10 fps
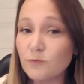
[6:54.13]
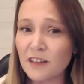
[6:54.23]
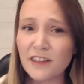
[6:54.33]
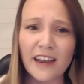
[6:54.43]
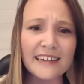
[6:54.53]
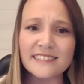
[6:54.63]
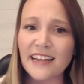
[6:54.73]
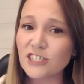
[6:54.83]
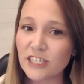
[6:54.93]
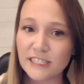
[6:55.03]
The next
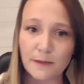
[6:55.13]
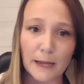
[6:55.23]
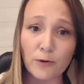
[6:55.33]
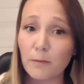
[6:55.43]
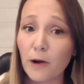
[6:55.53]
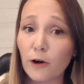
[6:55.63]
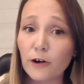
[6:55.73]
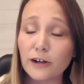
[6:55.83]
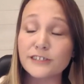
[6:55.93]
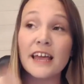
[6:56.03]
section is my
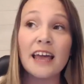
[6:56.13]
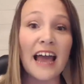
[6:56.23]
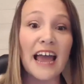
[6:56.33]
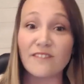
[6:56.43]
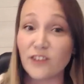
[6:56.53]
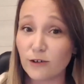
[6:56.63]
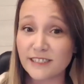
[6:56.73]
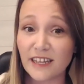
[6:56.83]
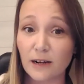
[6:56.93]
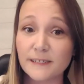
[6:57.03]
promoters. I have notes
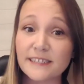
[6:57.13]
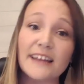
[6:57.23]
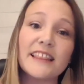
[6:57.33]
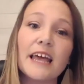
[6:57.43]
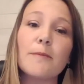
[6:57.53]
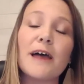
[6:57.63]
in there beside them.